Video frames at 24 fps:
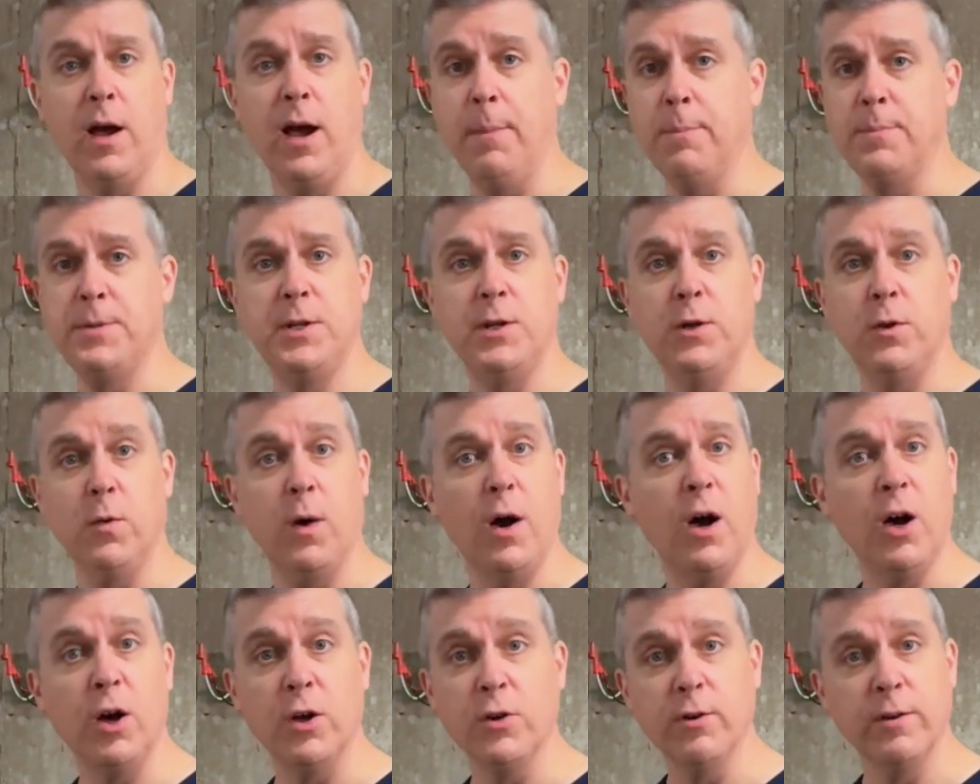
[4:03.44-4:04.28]
up to
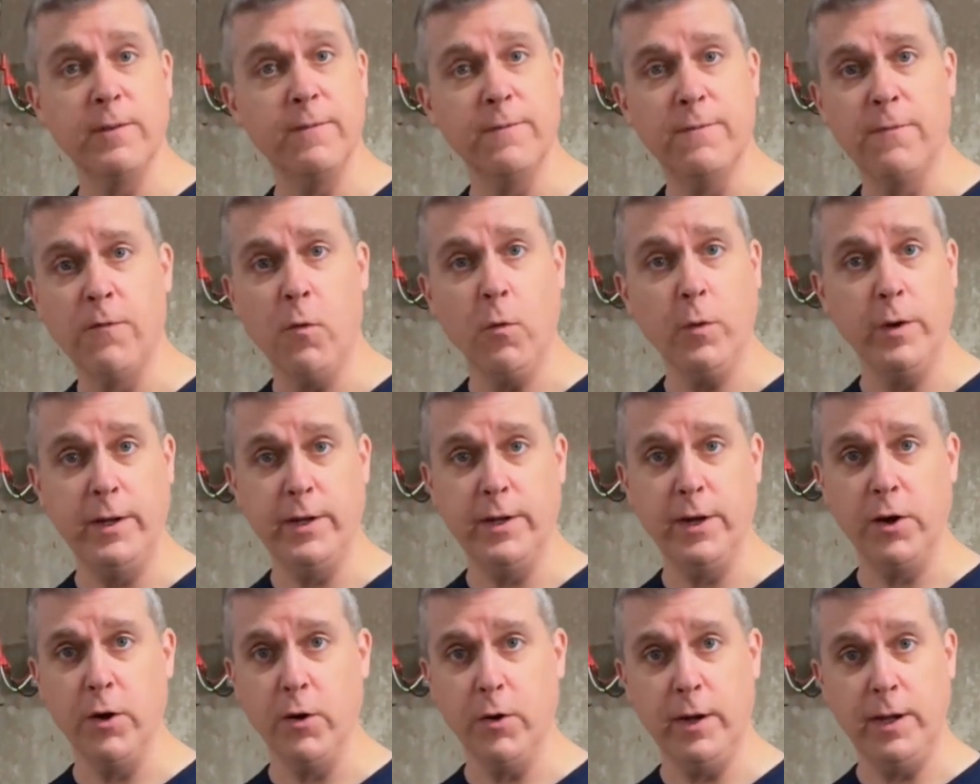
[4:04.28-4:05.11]
140
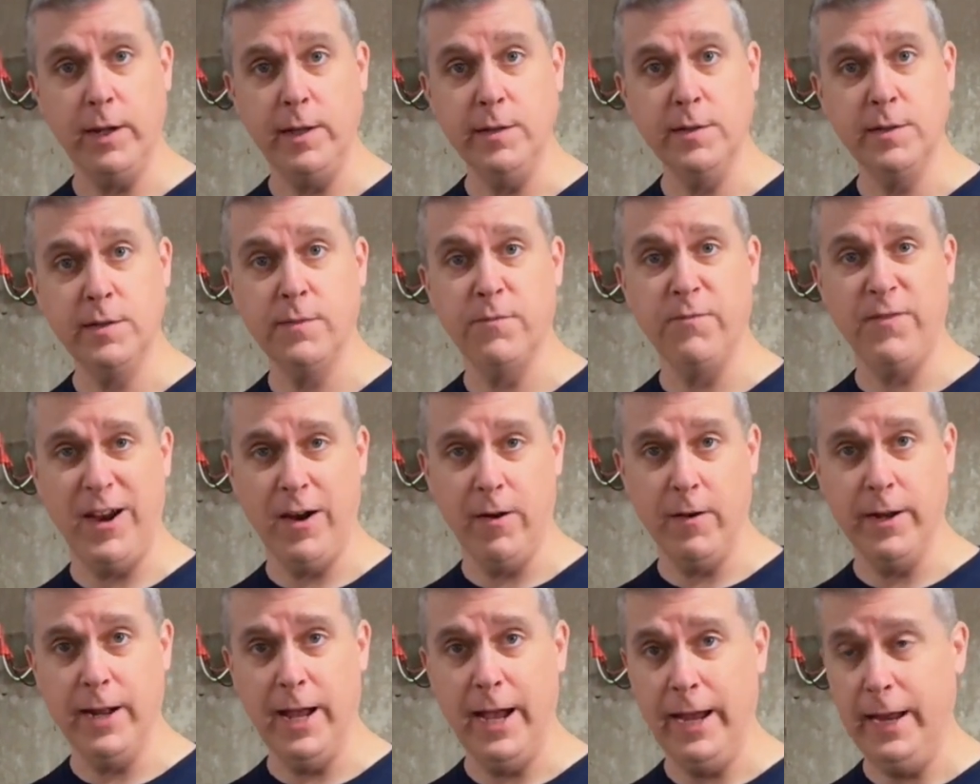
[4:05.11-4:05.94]
degrees
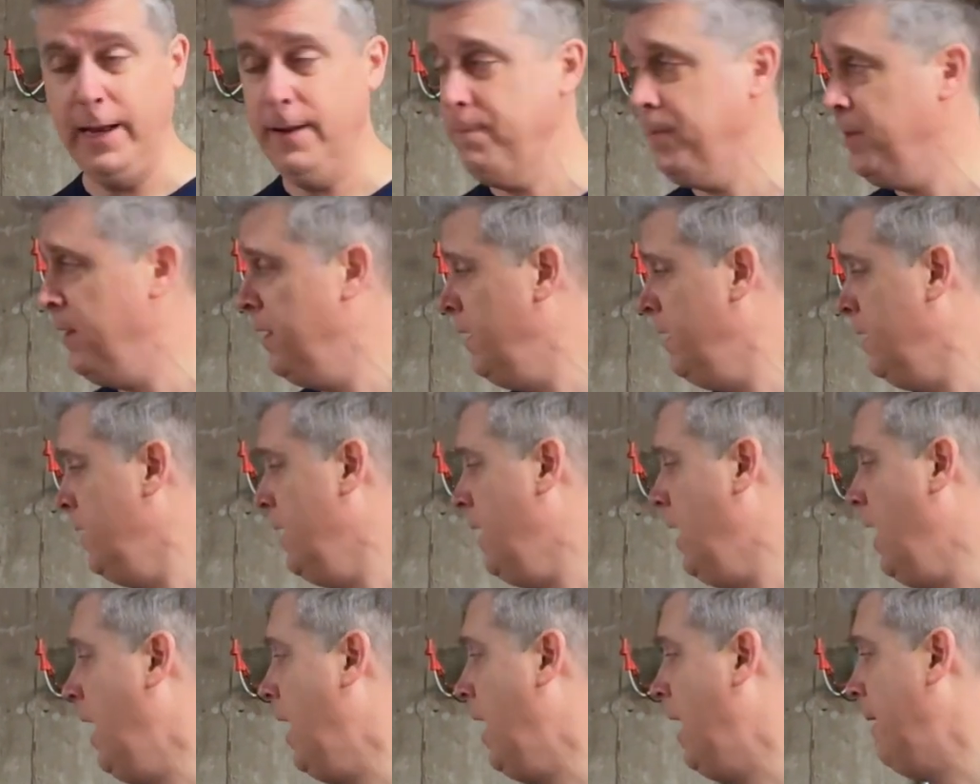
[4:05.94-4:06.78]
Fahrenheit,
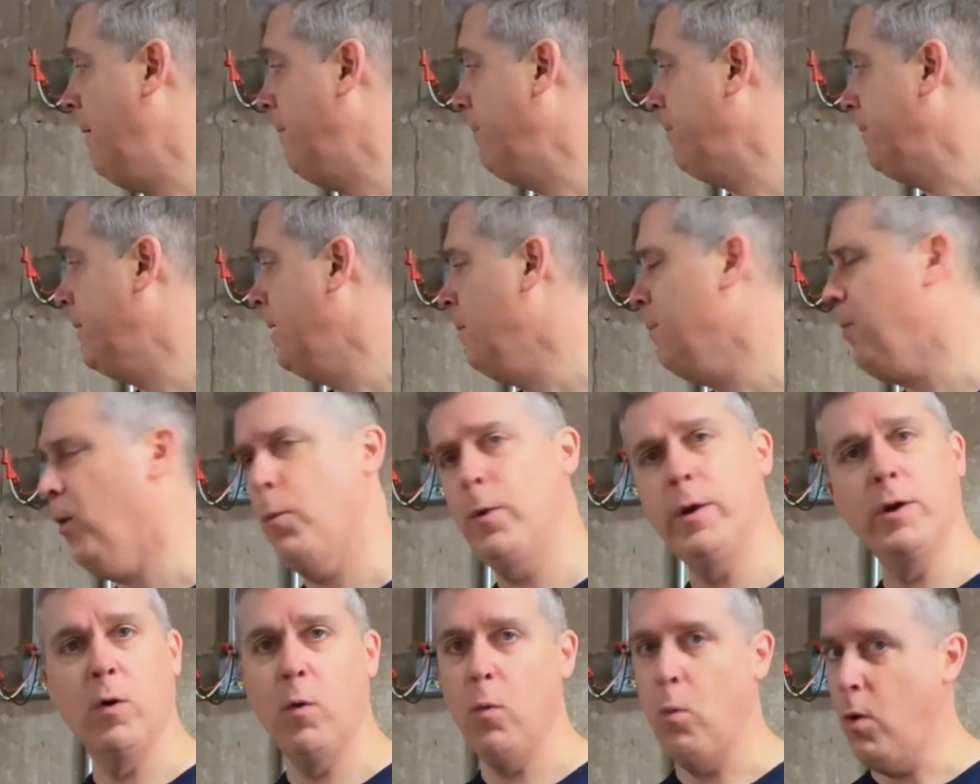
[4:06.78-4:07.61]
but
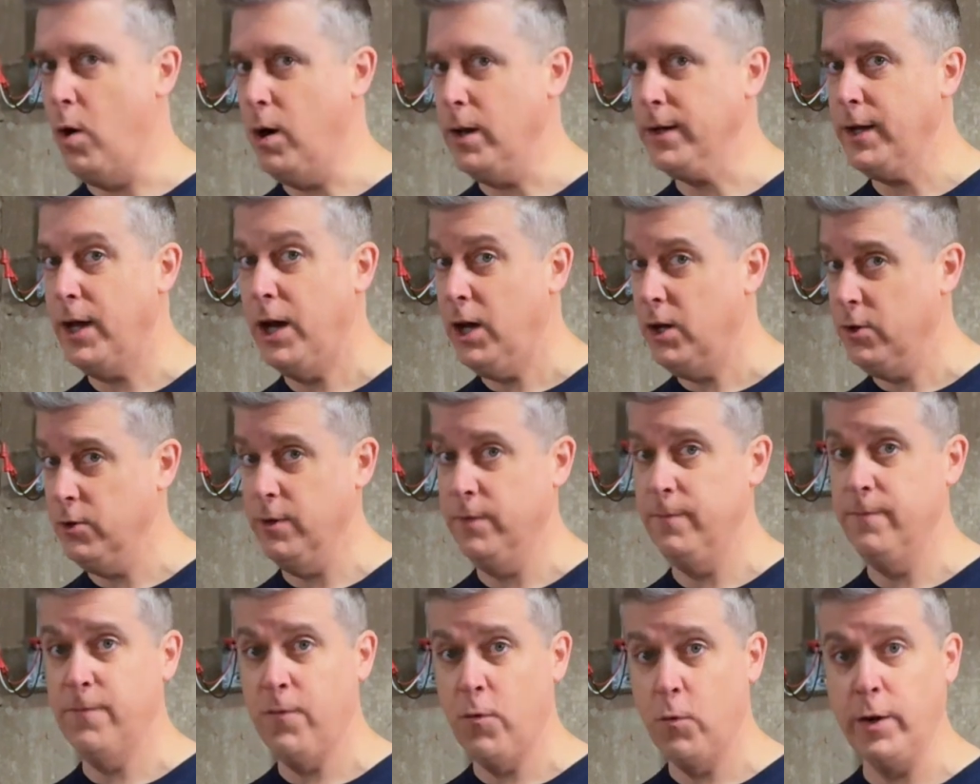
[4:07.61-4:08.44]
we don't want
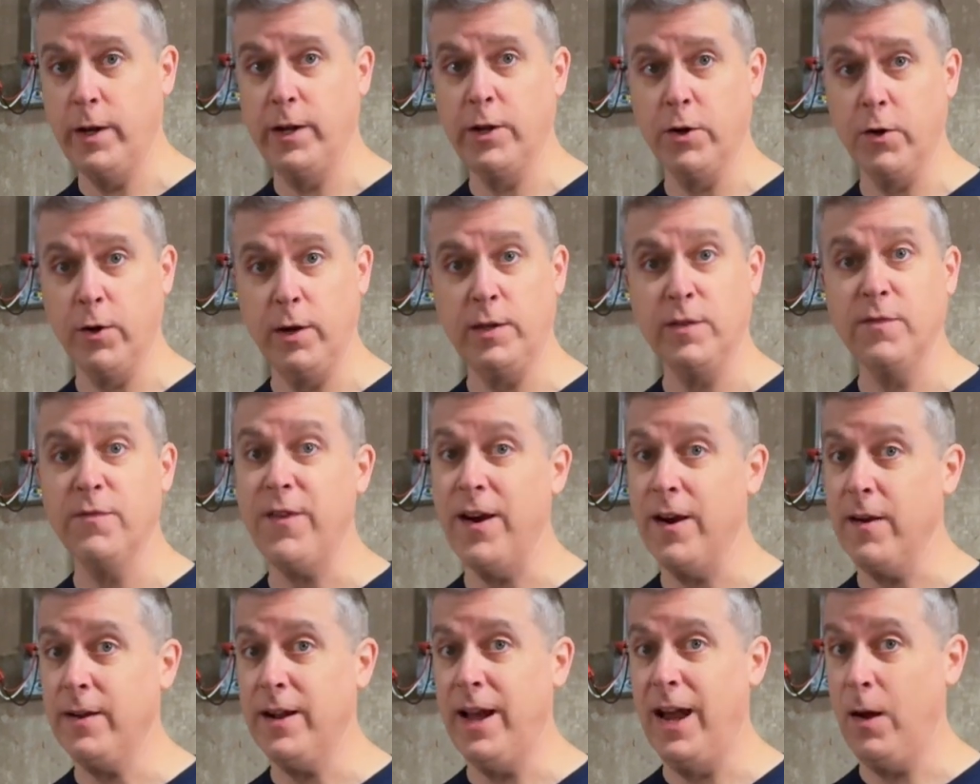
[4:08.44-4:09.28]
140 degrees
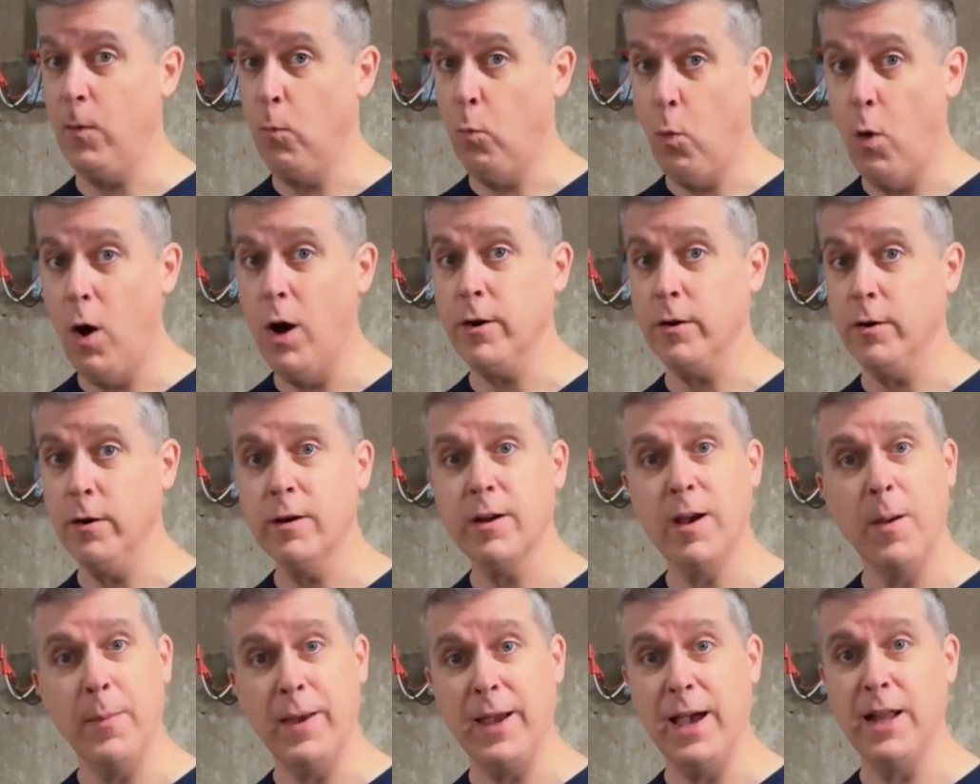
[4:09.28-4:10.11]
Fahrenheit water
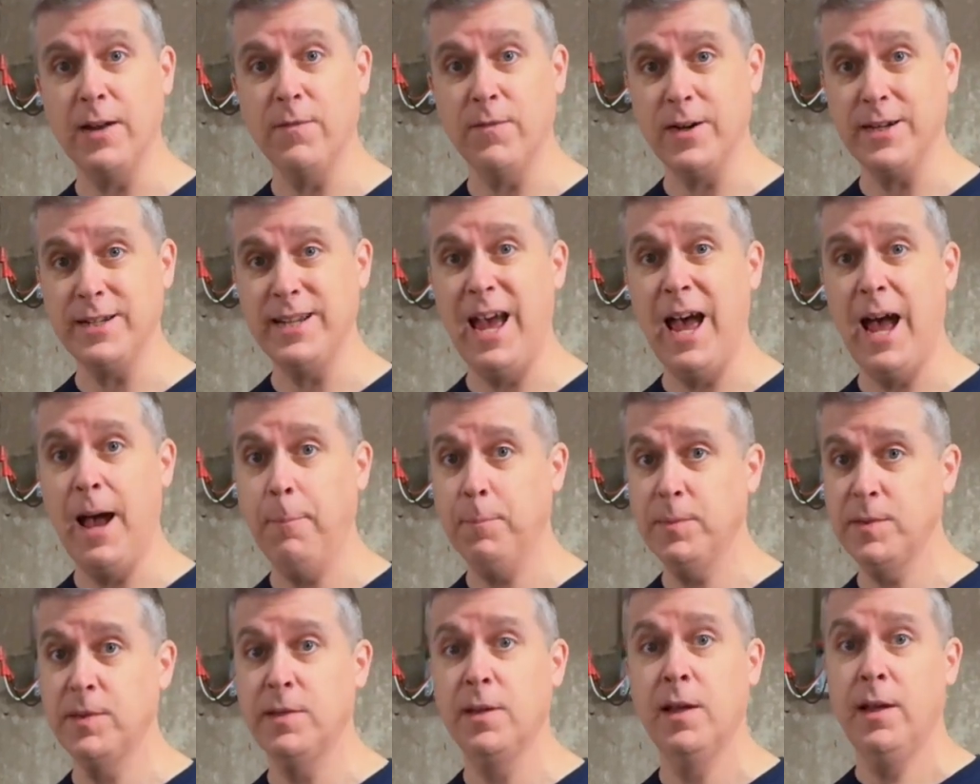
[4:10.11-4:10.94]
coming out of our
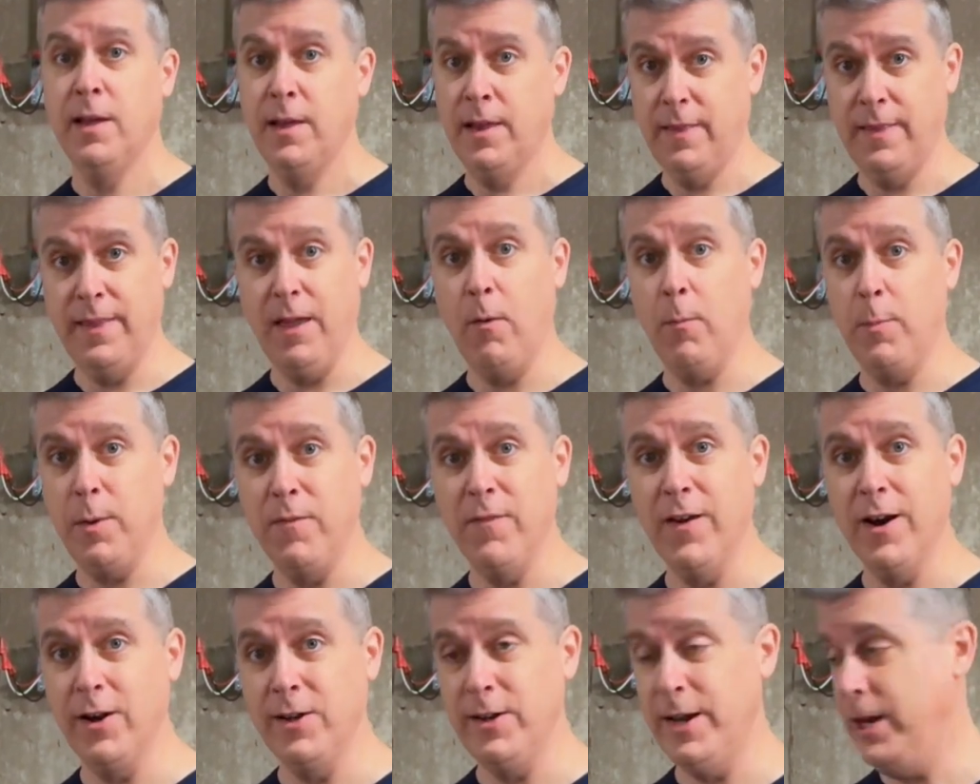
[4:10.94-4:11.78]
taps. That would be
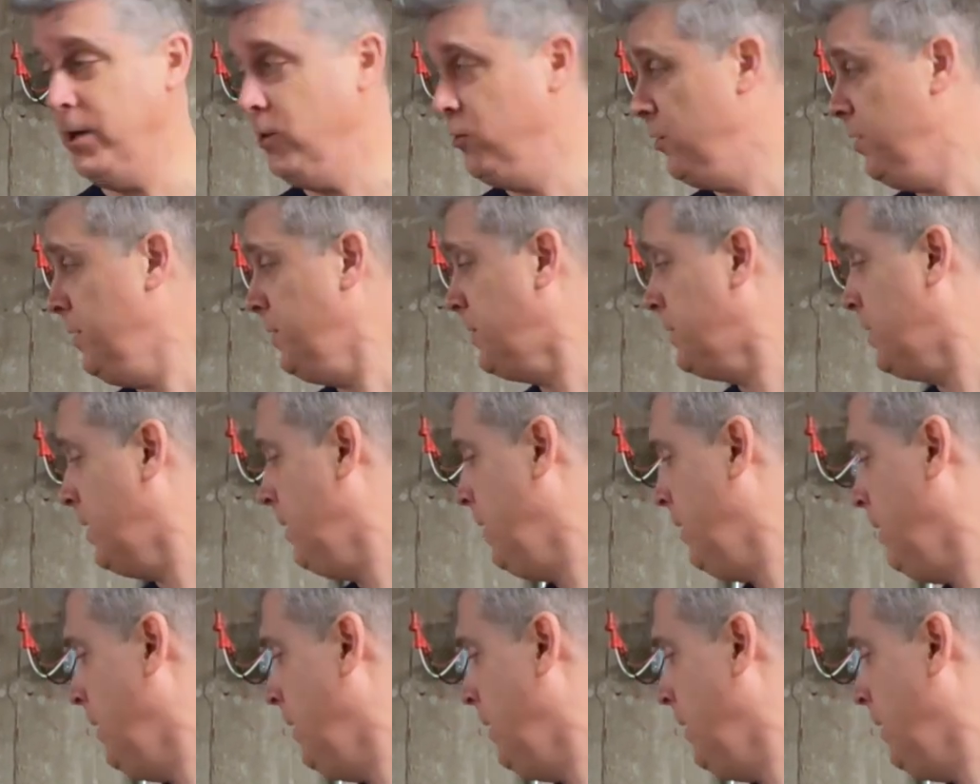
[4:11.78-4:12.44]
very dangerous.